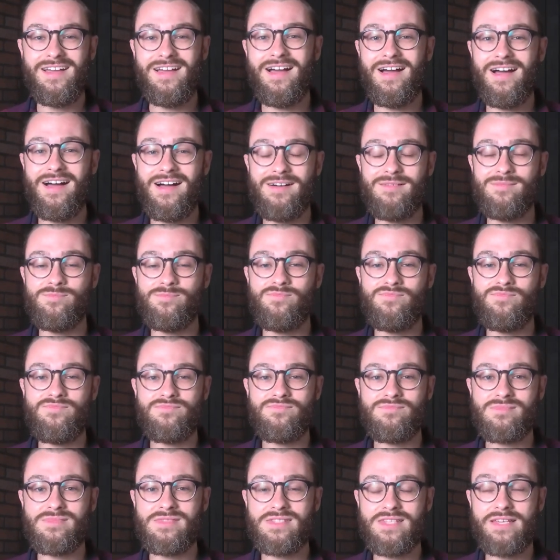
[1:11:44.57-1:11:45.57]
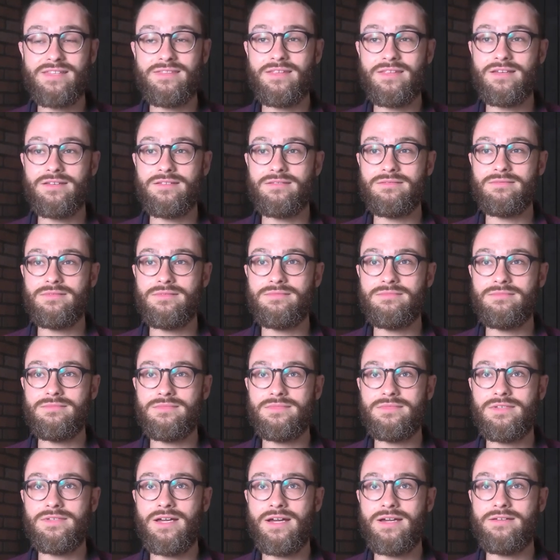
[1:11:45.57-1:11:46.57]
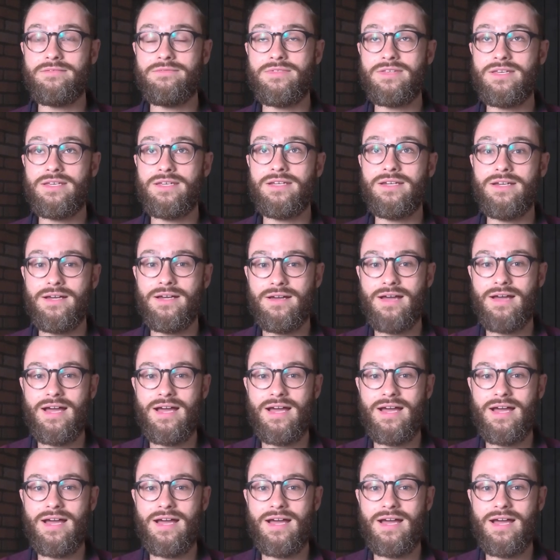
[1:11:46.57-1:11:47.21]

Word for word: Um, mm-hmm. And then the kind of the uh,